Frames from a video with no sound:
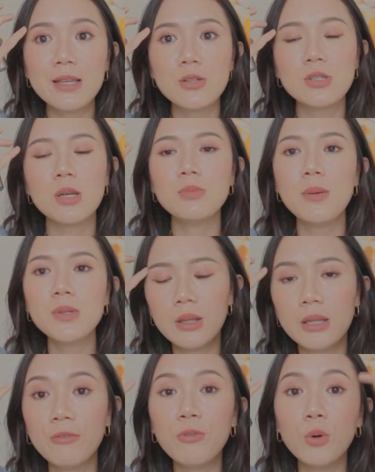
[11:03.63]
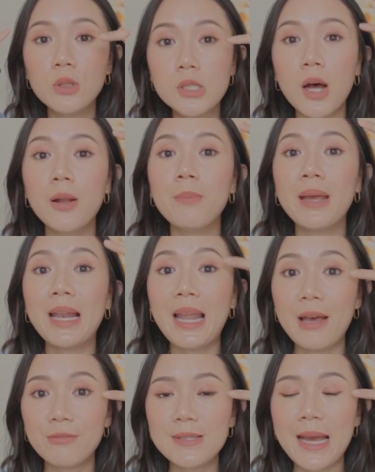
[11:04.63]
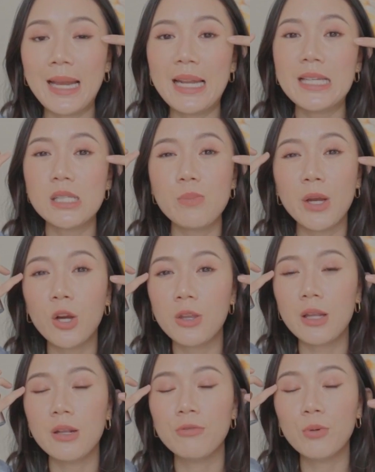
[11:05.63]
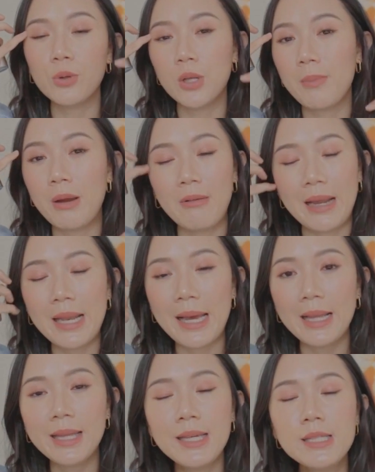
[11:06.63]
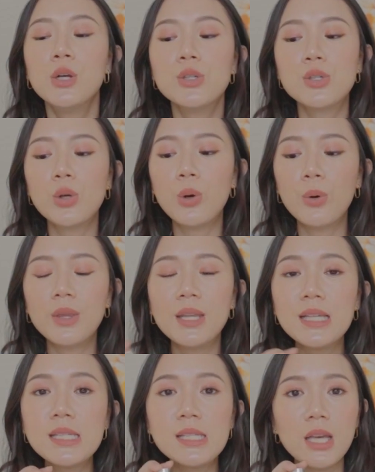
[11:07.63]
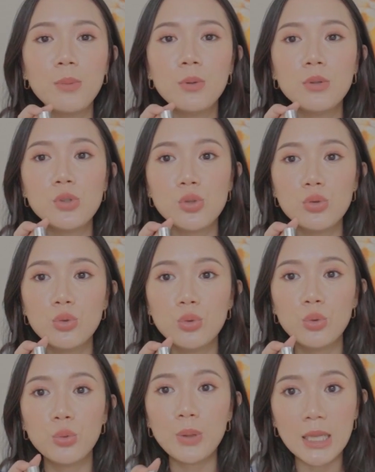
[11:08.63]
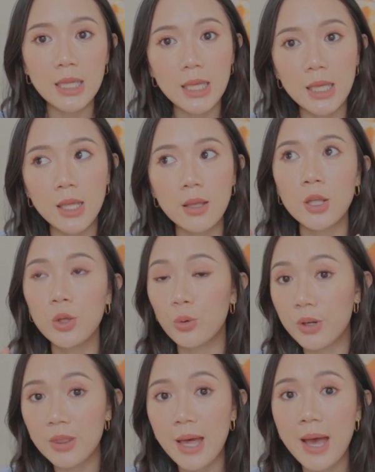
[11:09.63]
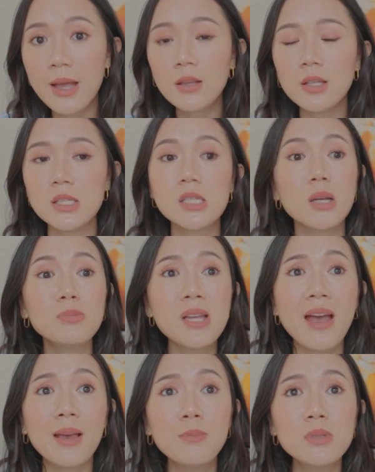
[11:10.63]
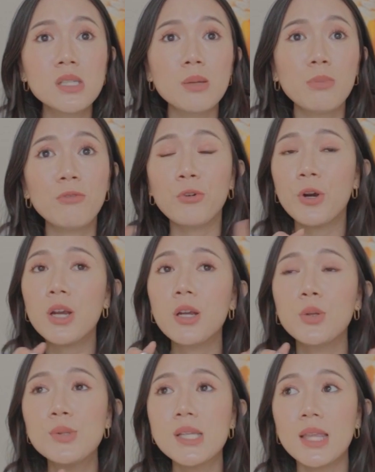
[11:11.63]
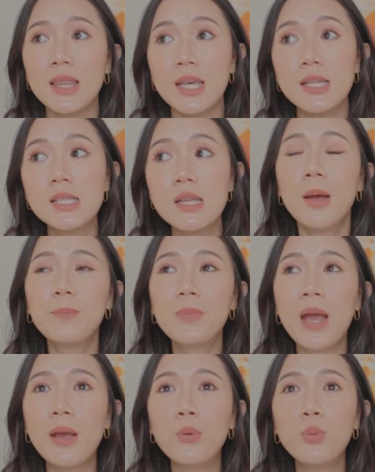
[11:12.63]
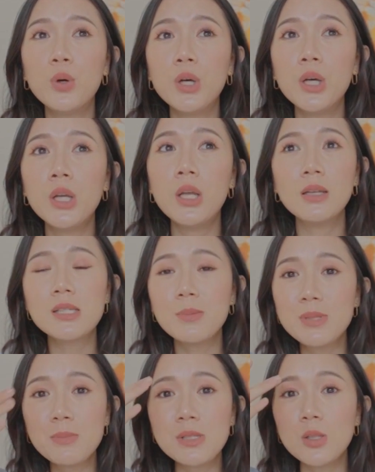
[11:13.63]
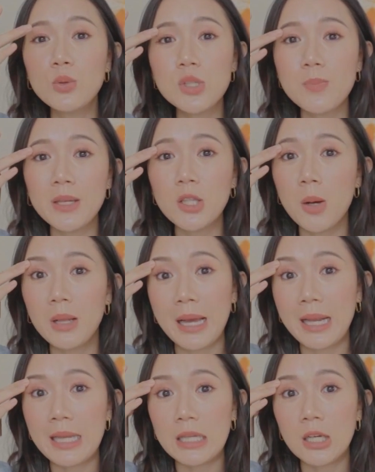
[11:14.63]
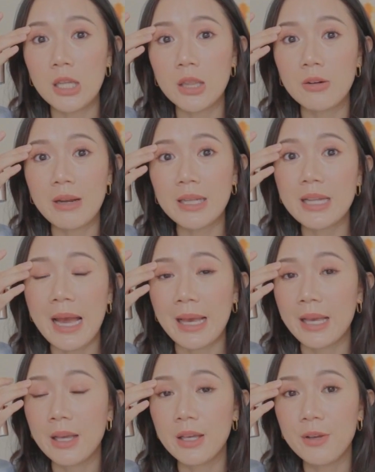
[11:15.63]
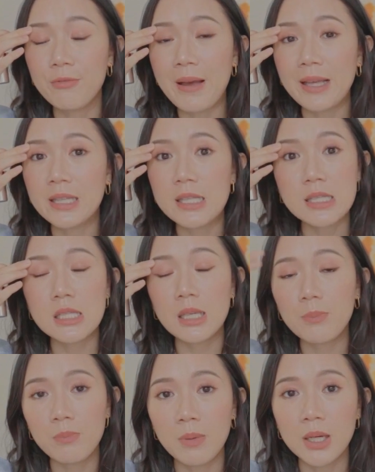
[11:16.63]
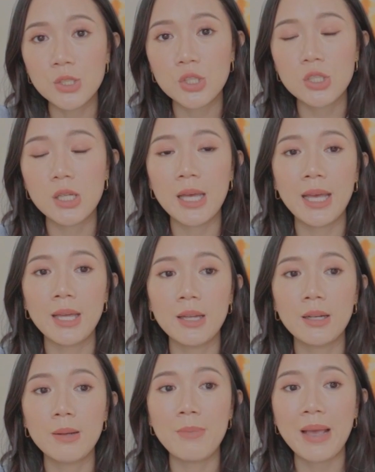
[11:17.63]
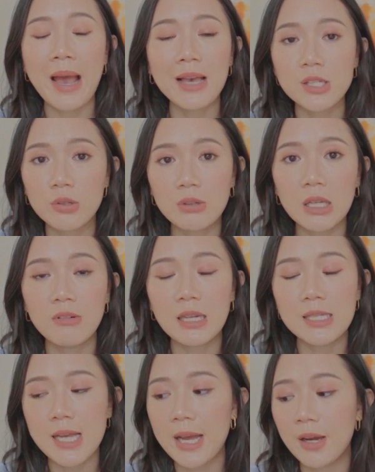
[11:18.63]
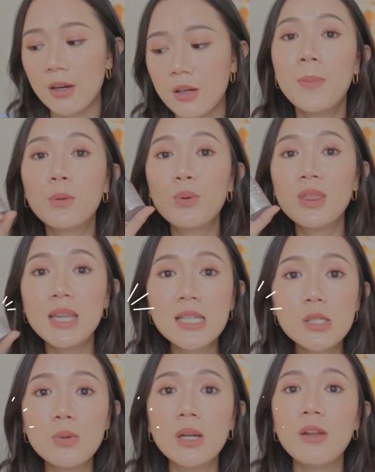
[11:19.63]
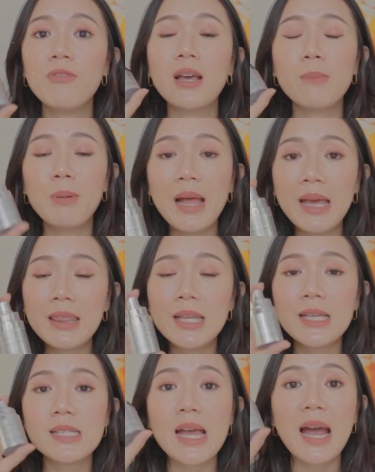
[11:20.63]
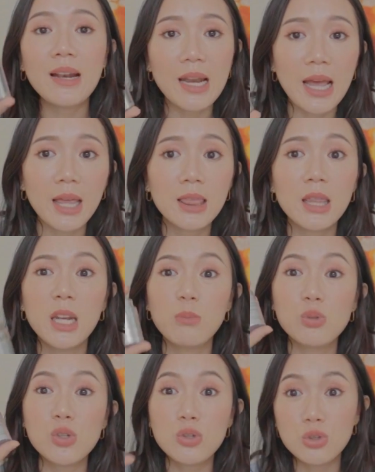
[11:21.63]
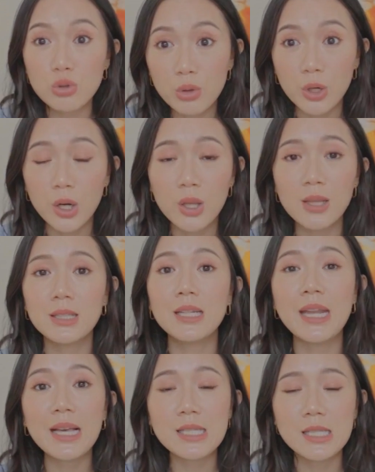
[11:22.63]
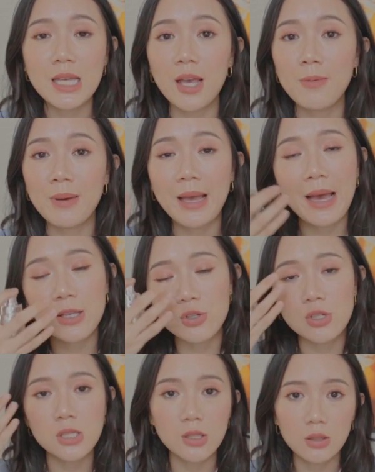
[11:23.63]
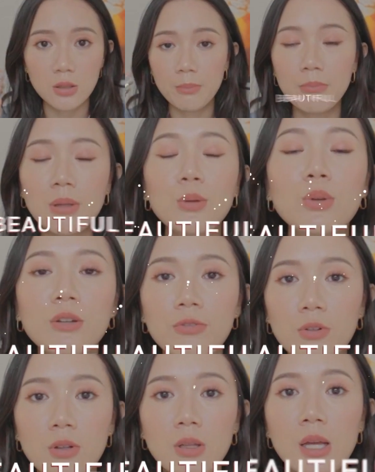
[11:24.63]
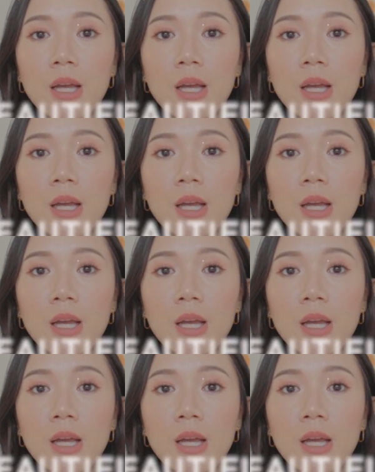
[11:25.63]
So sometimes the fold on my left eyelid is bigger than the fold on my right eyelid. So this is able to really cure that, because sometimes before using this, I would sometimes lose my double eyelid on the right eye if I didn't sleep much and my eyes are really, really tired. But with this one, if I apply this at night, then I'm sure that the next day, my eyes are still beautiful.